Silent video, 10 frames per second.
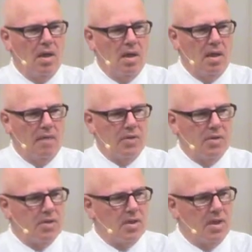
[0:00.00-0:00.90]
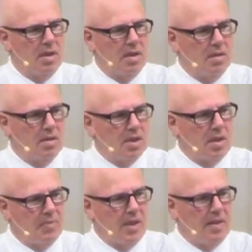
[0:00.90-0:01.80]
If there's
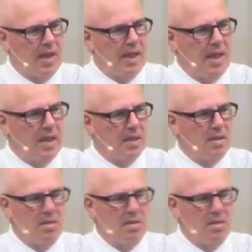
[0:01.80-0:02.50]
something that he could